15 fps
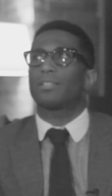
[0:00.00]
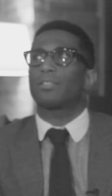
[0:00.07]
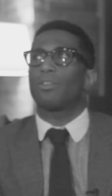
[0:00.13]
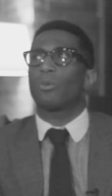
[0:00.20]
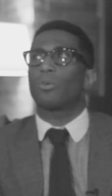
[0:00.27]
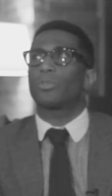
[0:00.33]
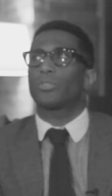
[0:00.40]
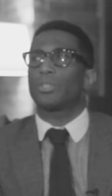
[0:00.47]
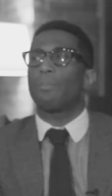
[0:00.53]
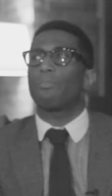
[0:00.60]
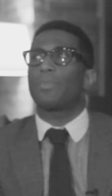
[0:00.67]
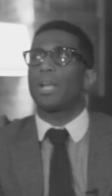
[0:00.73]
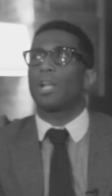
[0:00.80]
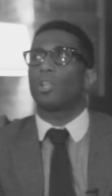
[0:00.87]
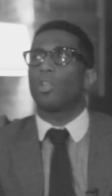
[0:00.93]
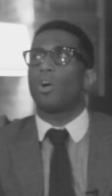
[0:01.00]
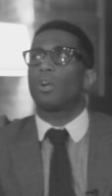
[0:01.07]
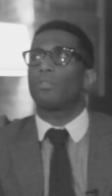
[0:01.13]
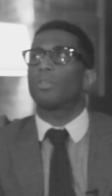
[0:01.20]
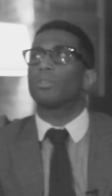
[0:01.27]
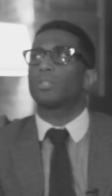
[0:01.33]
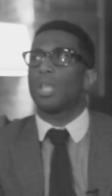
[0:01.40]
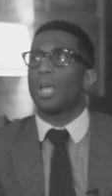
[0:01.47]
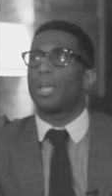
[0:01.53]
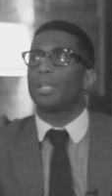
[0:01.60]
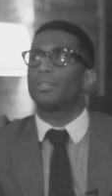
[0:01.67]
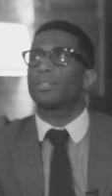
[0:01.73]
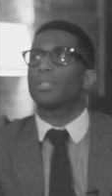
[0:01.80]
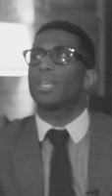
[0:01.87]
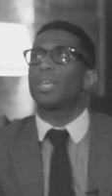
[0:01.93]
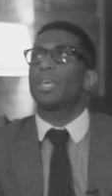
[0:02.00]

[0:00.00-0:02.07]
or something along those lines.